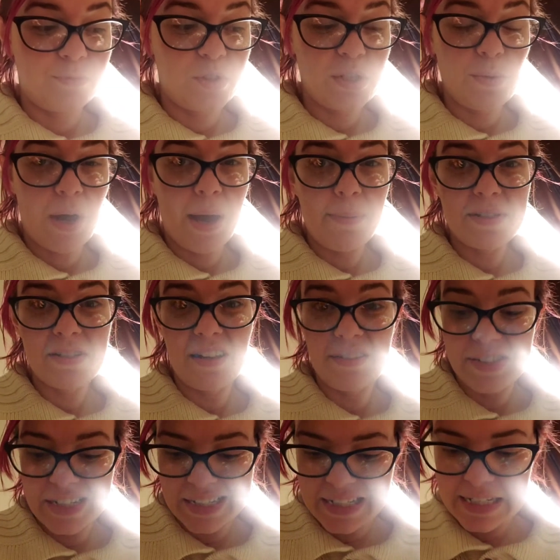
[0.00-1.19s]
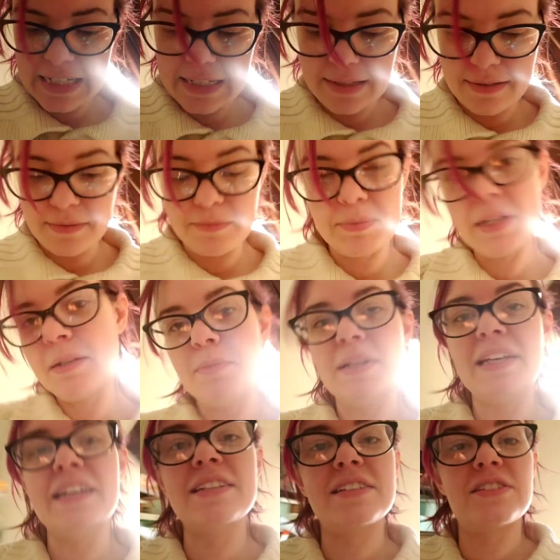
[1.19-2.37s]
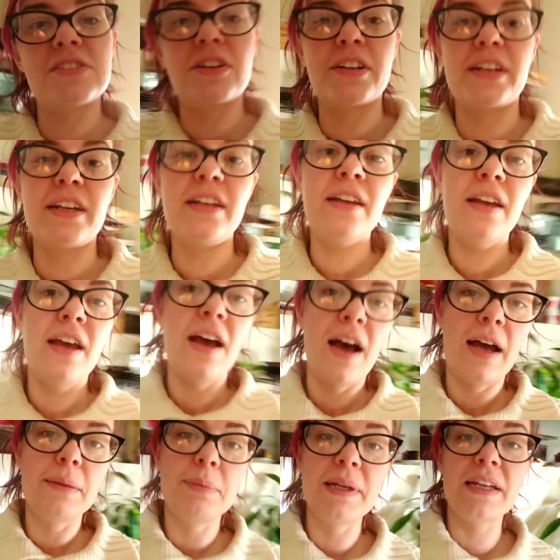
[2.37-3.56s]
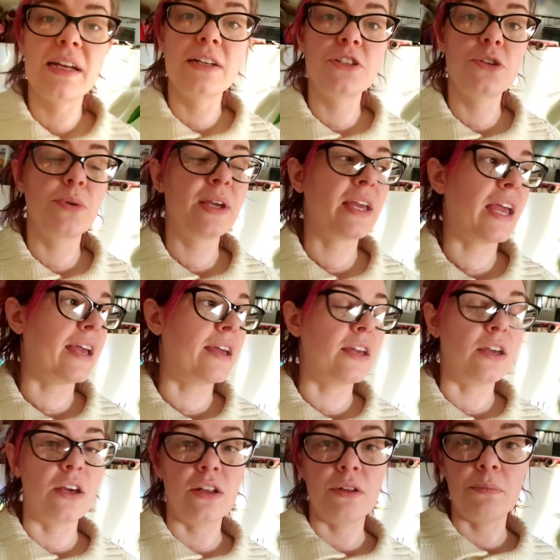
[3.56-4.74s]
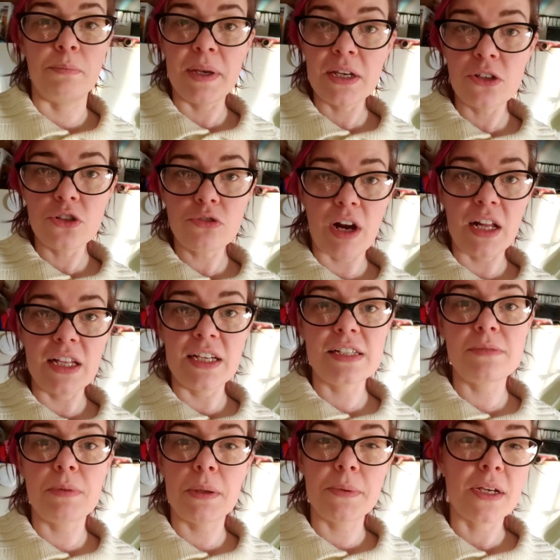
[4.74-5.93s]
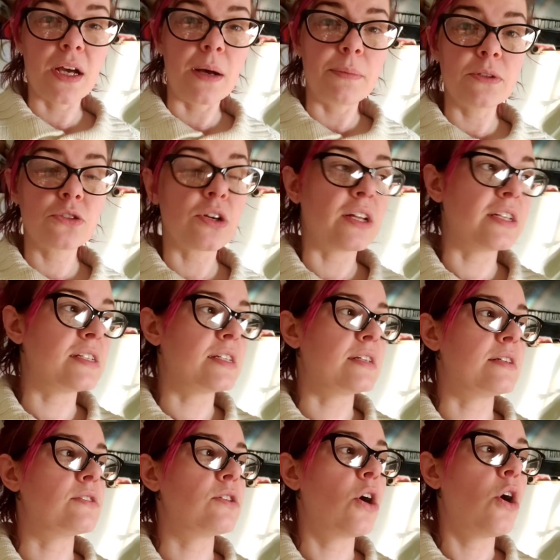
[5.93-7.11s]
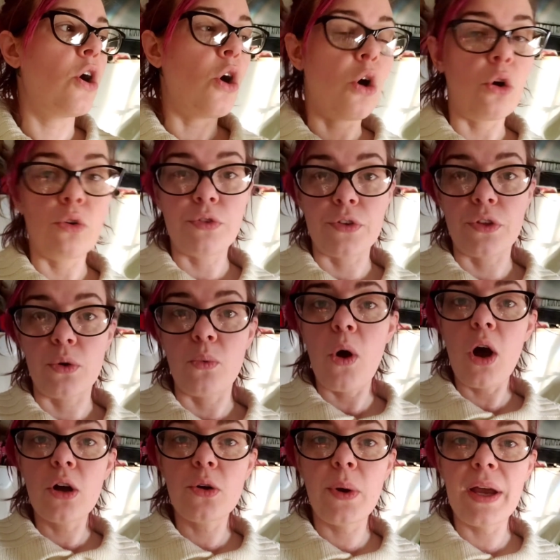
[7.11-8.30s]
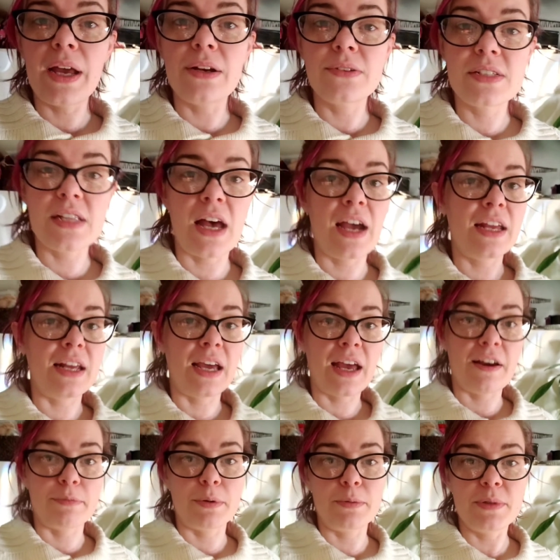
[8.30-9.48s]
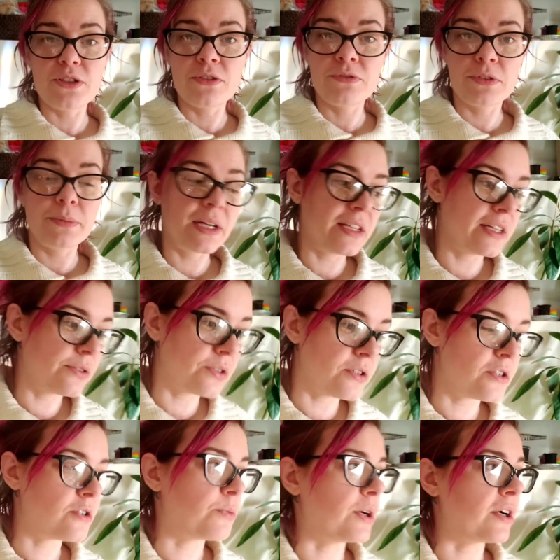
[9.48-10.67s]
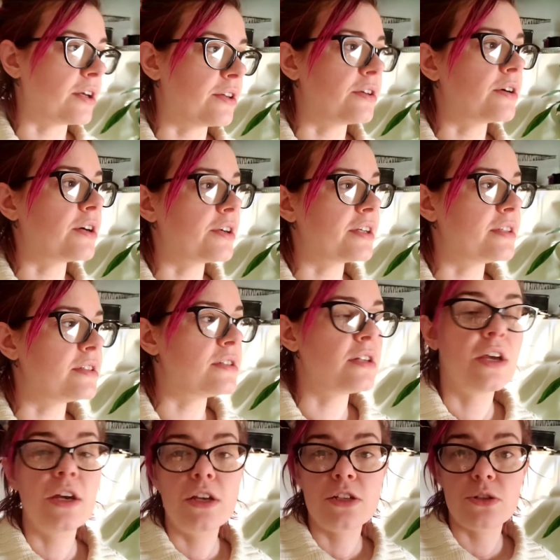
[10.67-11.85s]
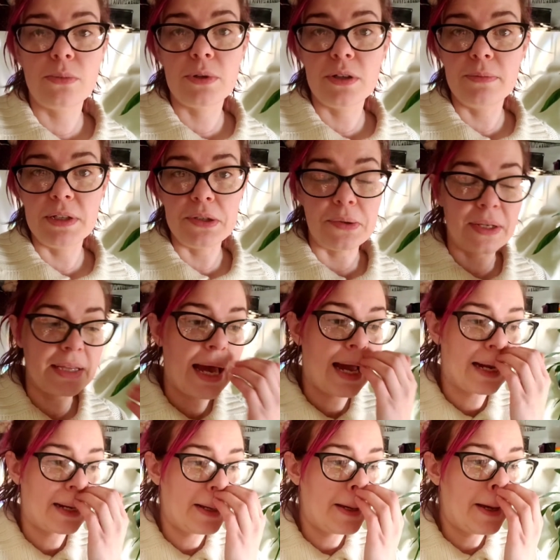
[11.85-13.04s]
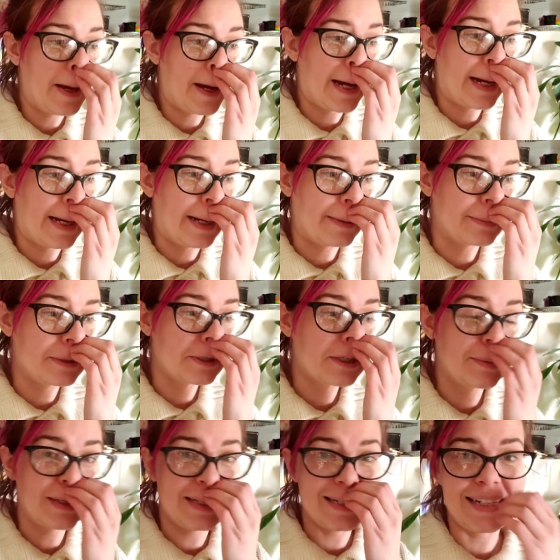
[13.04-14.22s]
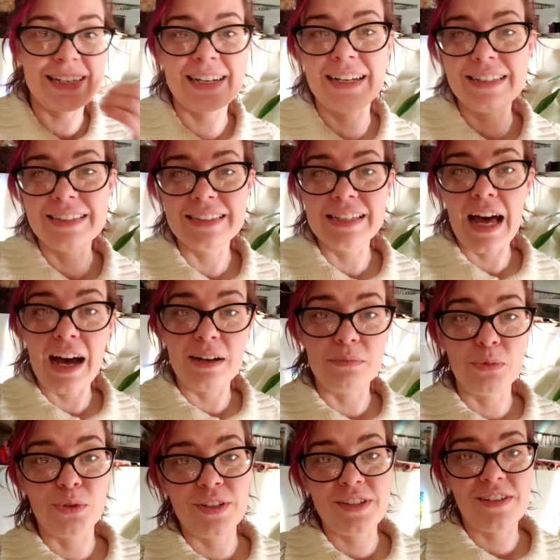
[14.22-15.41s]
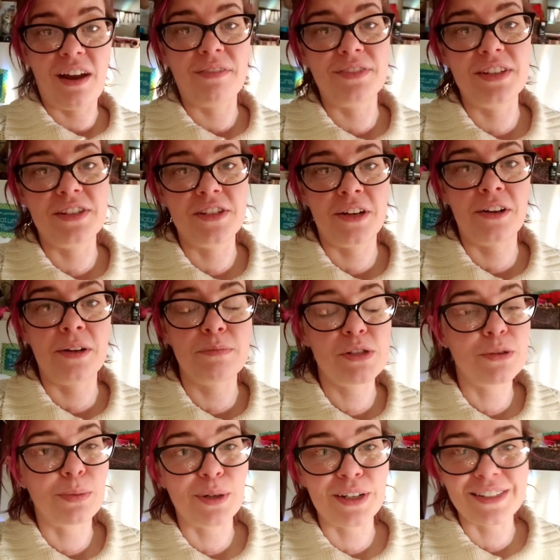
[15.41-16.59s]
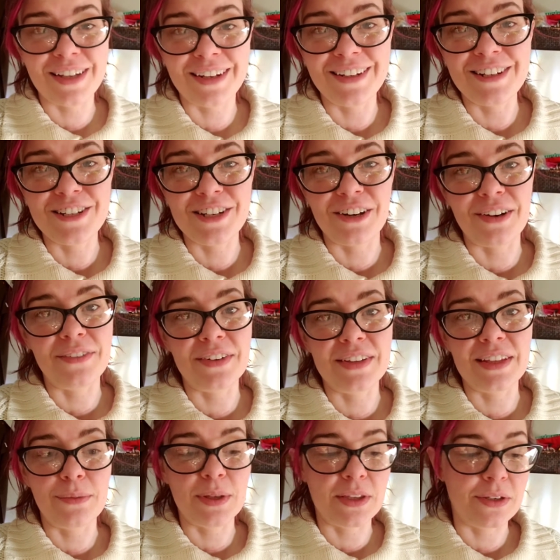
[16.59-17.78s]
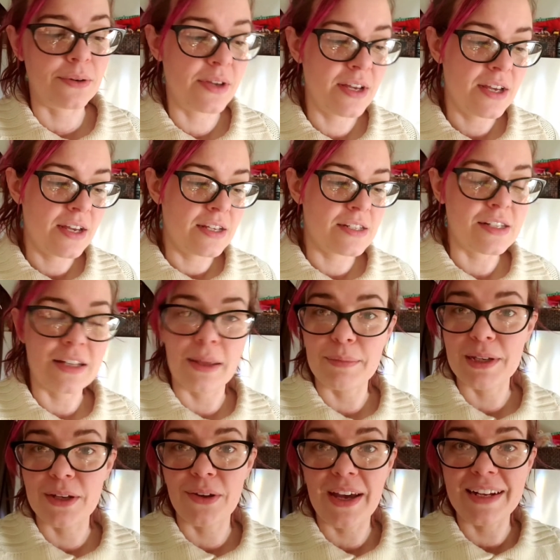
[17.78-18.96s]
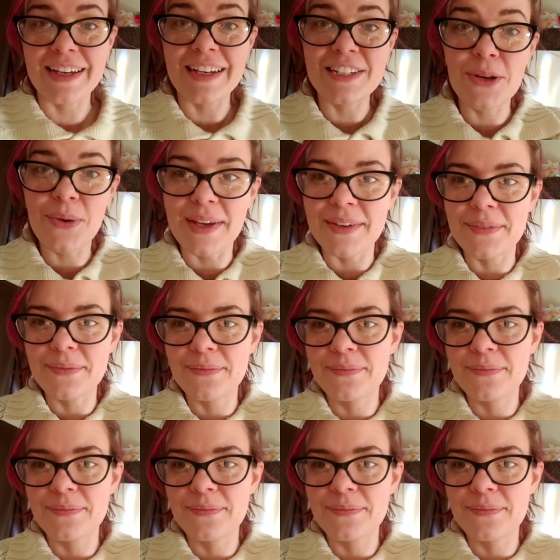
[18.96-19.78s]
we'll see what happens. I'll have 16 bean plants started. I plan on doing a big trellis, maybe a couple trellises over the walkway outside. I have permission from my landlords to work on the gardens, so I'm going to be doing that. You're going to be seeing a lot more stuff this year. I'm super excited to share everything with you. So let me go ahead and get to it.